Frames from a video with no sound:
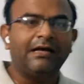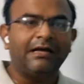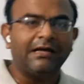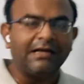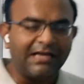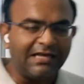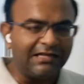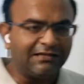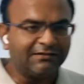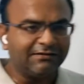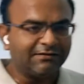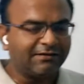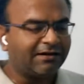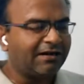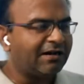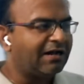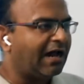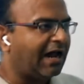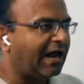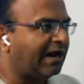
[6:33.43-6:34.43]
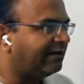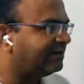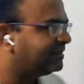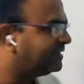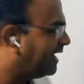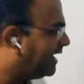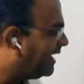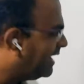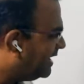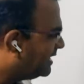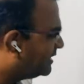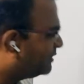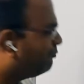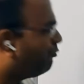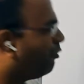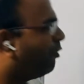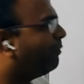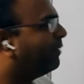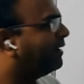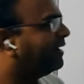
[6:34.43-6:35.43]
ether and study its
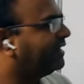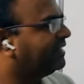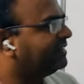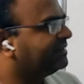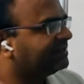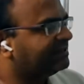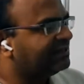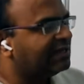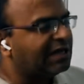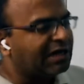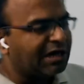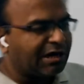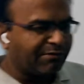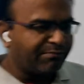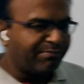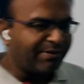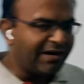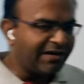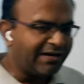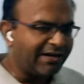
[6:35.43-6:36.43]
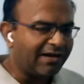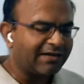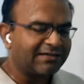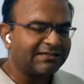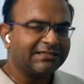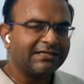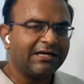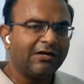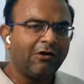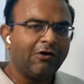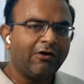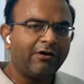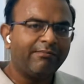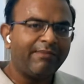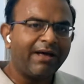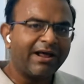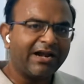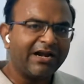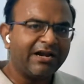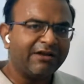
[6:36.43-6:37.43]
properties, be it electrical or
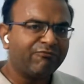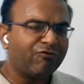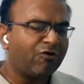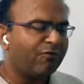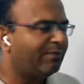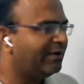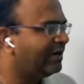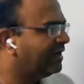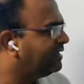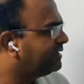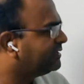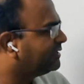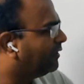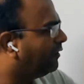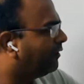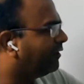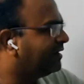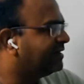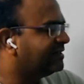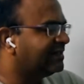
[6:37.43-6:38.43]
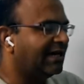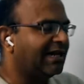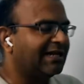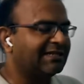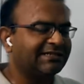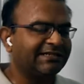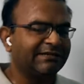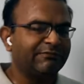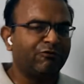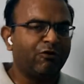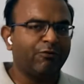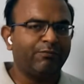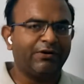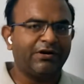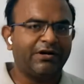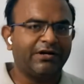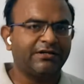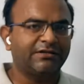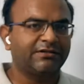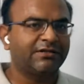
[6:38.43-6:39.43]
magnetic properties or its elastic
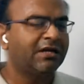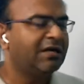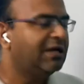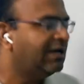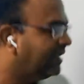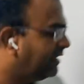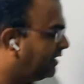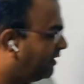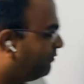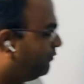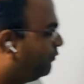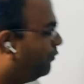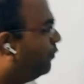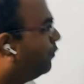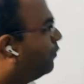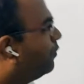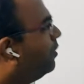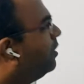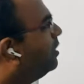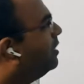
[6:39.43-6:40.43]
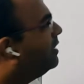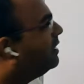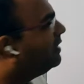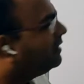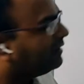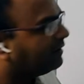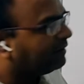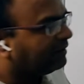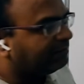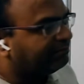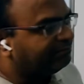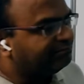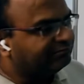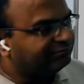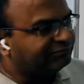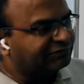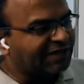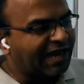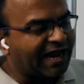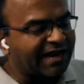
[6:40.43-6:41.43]
properties. Therefore,
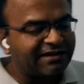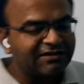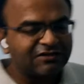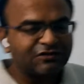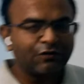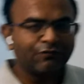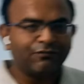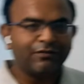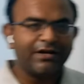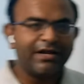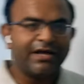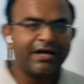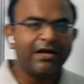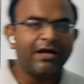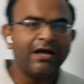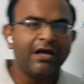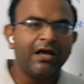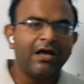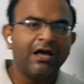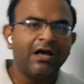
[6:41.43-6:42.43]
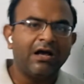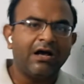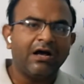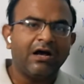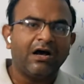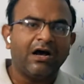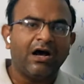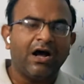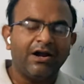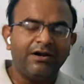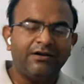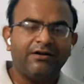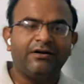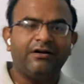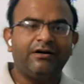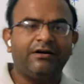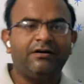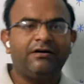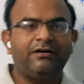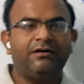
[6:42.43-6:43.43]
scientists of the day
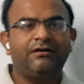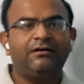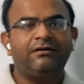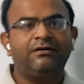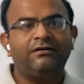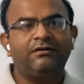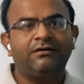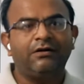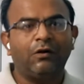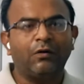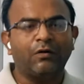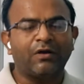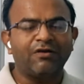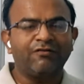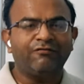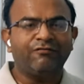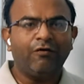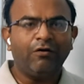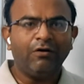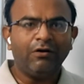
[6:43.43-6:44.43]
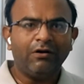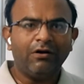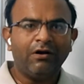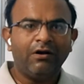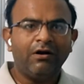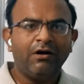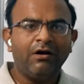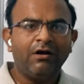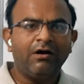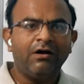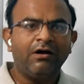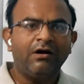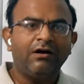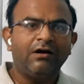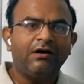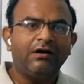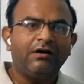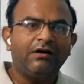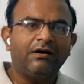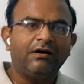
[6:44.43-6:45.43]
hunted looking for
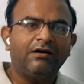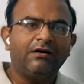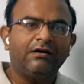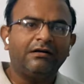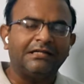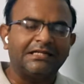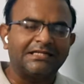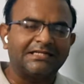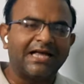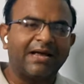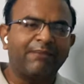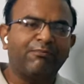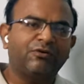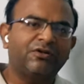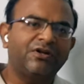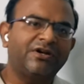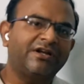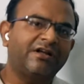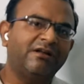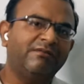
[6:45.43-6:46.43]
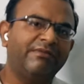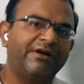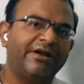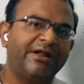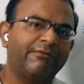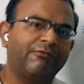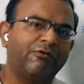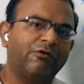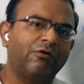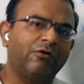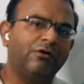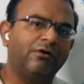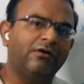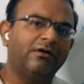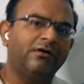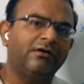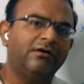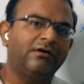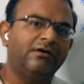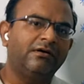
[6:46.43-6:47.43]
this hypothetical medium called
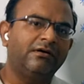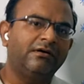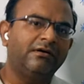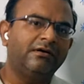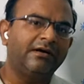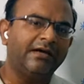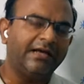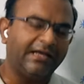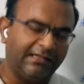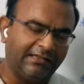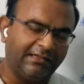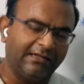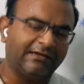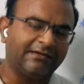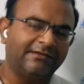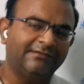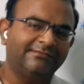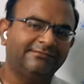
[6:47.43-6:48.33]
ether.